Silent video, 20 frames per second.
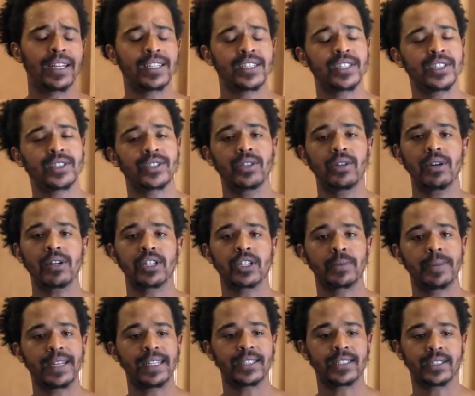it's just too
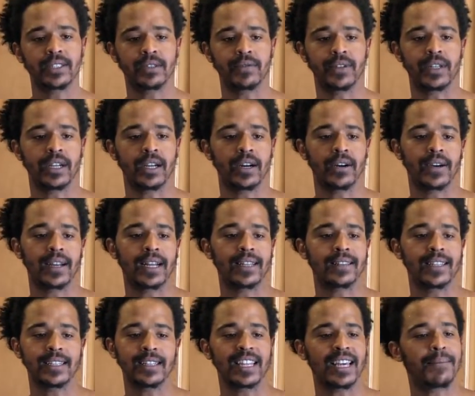expensive, you know? And I
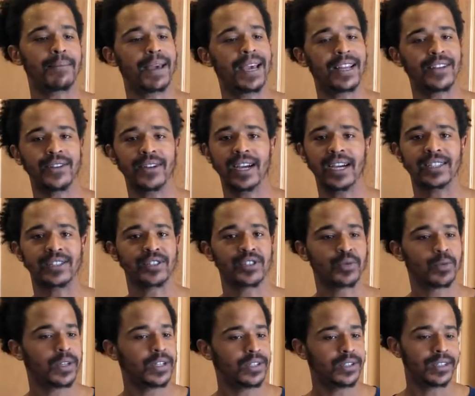think that, man, you guys are
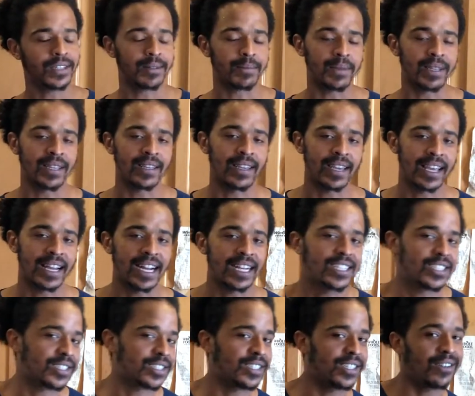swindling me, and I
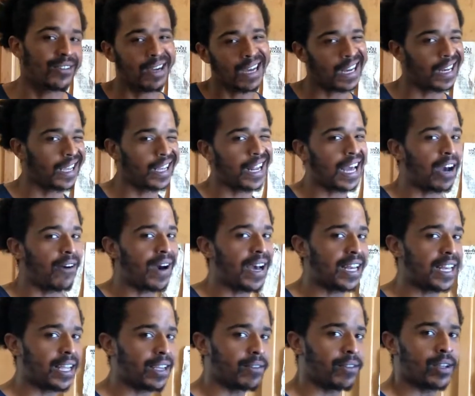just, you know, gotta get it how I
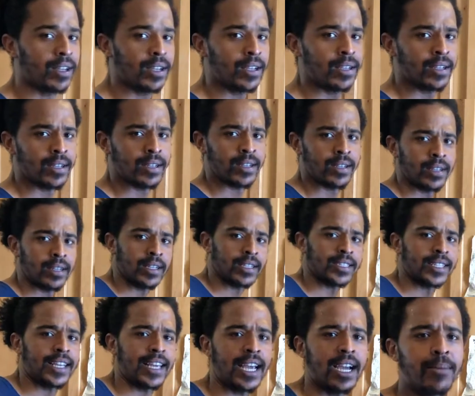live. Is
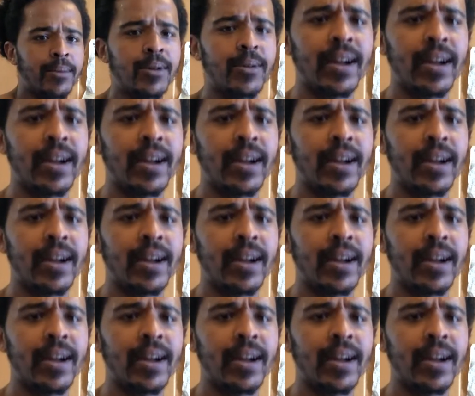the camera